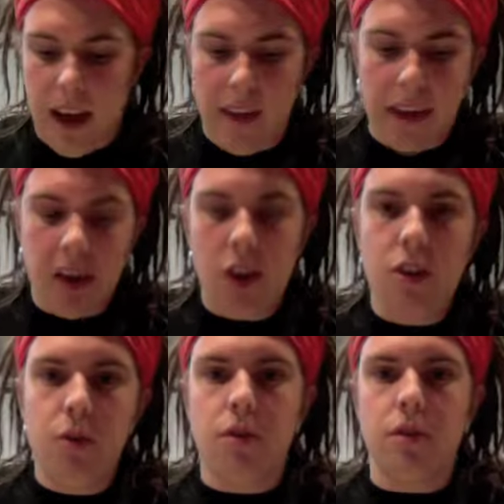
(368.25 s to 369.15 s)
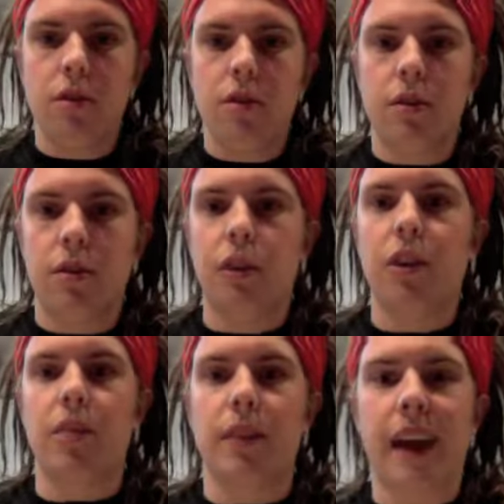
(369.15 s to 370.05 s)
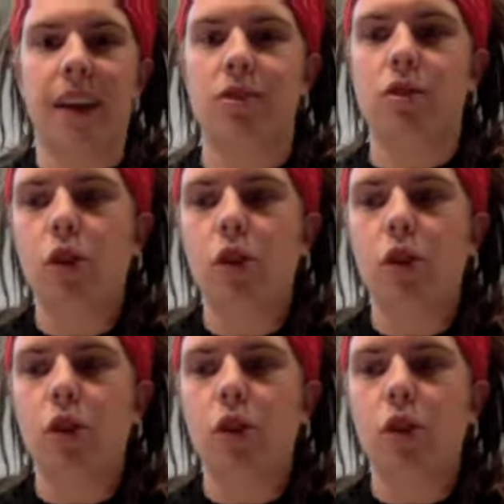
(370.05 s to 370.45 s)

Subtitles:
And that's how you use the free running mechanics